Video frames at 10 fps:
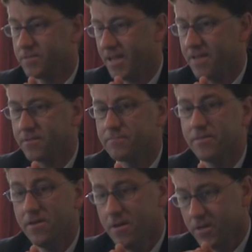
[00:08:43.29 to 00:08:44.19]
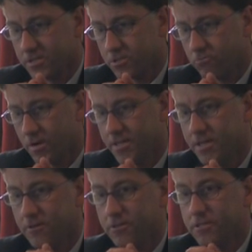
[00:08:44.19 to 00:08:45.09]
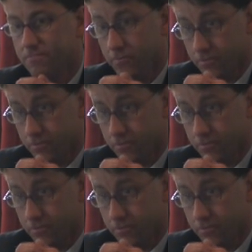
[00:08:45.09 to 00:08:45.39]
10 to 20 years.